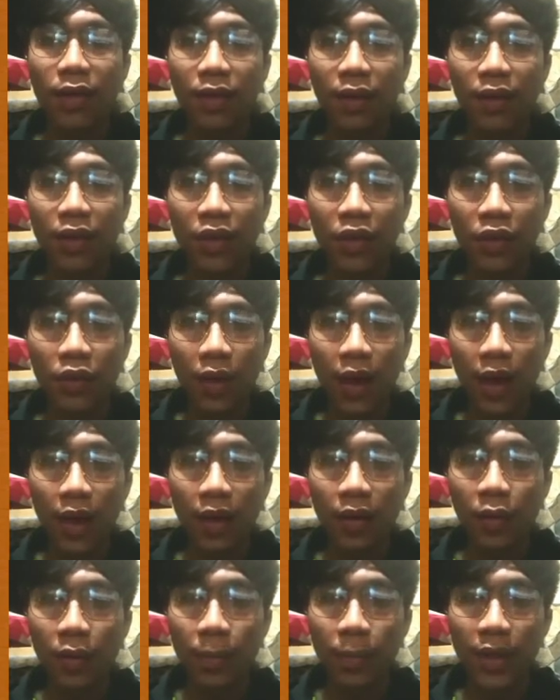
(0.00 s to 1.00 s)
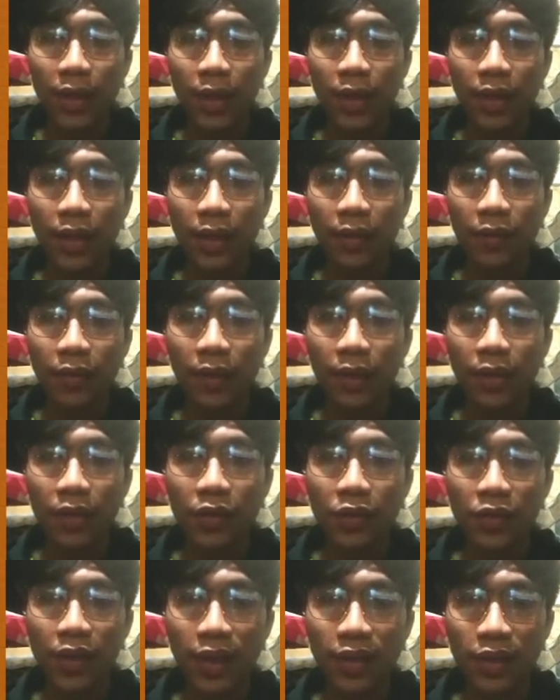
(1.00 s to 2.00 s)
Thank you. I will be give it
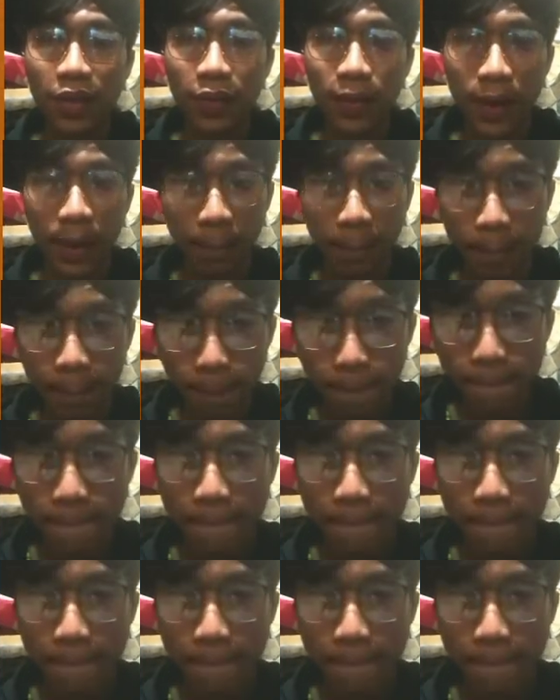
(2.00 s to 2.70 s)
to next him.